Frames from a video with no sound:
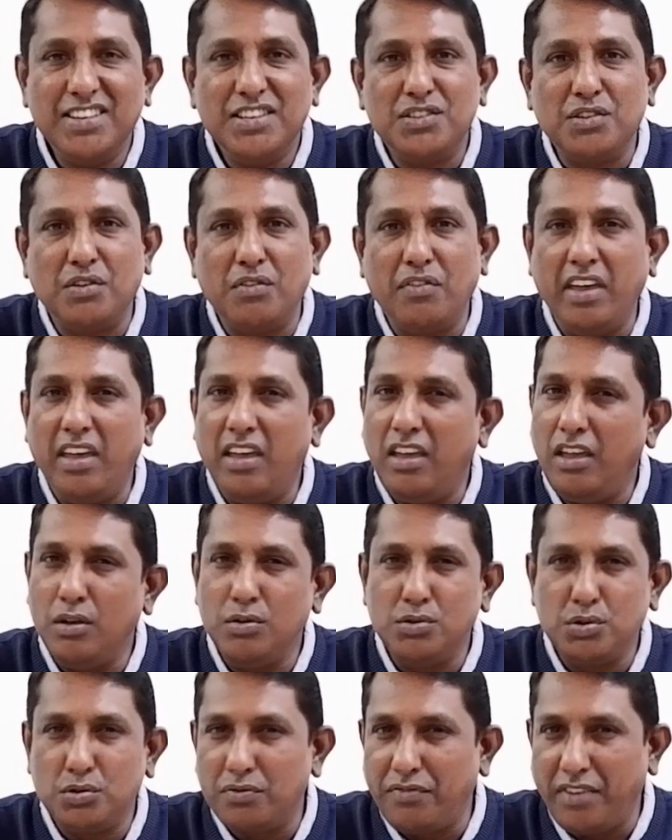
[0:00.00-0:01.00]
So we
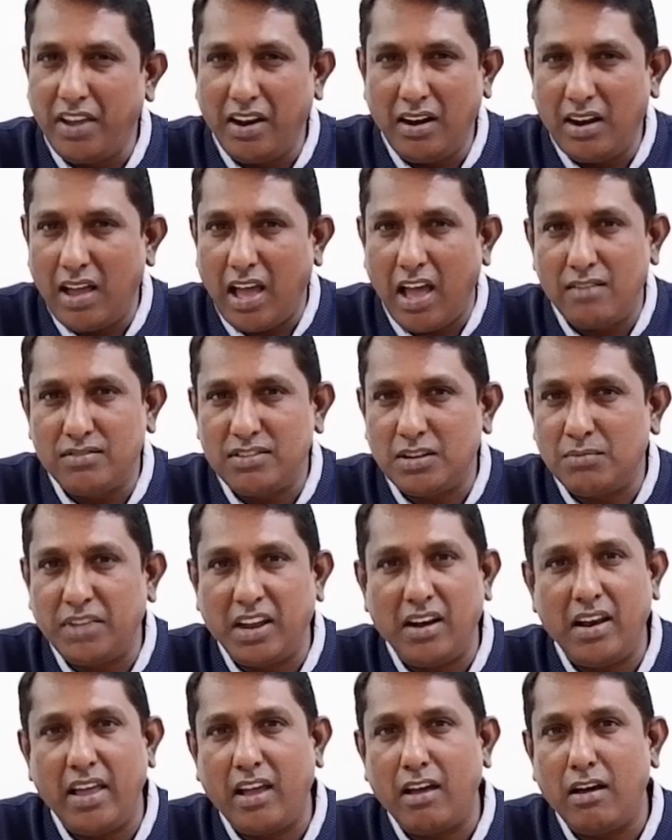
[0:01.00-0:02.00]
used to have
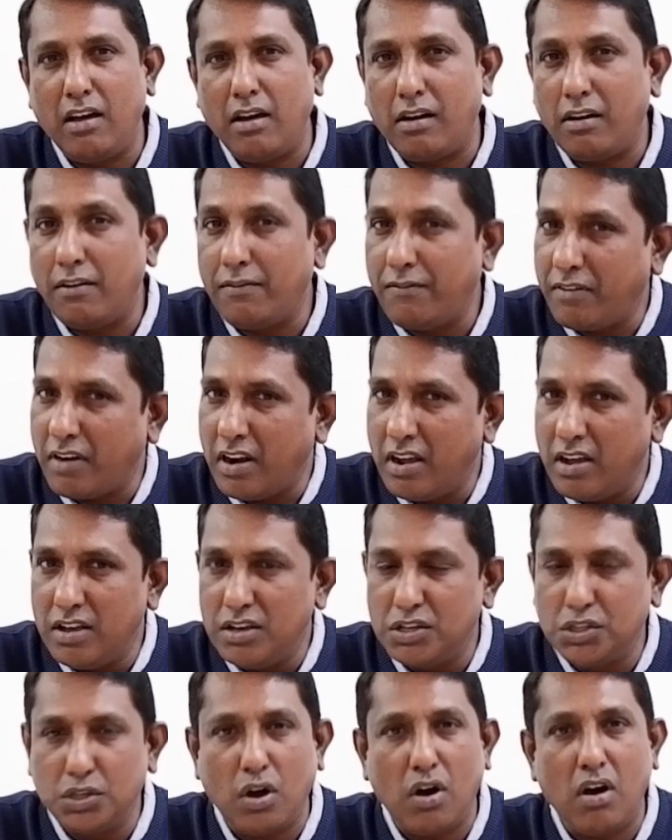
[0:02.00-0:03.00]
something like a
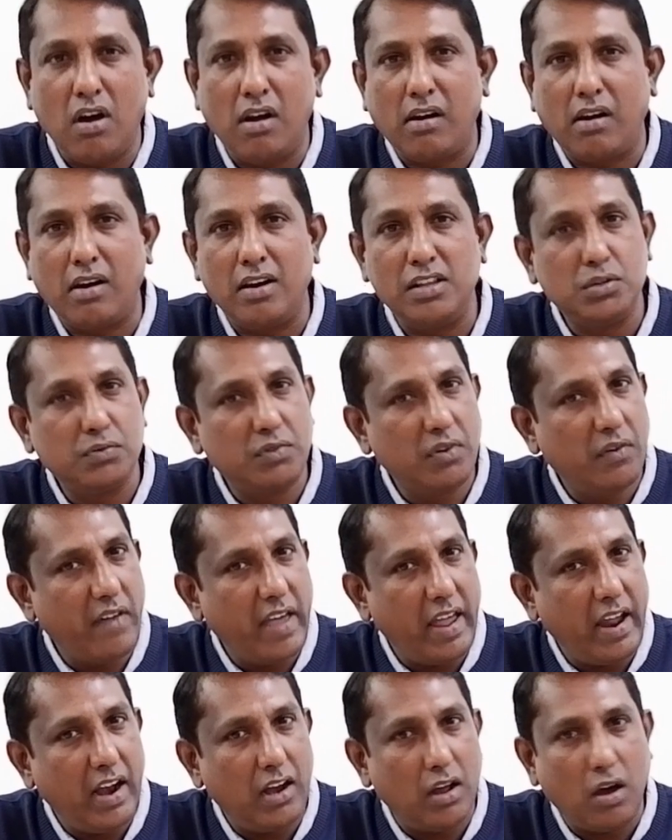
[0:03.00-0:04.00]
refresh or
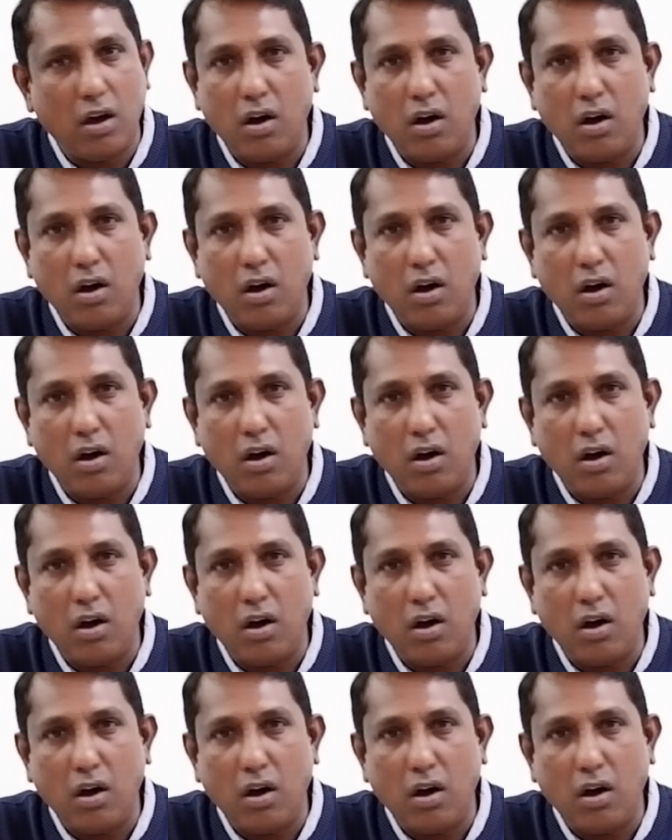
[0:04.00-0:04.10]
rejuvenate,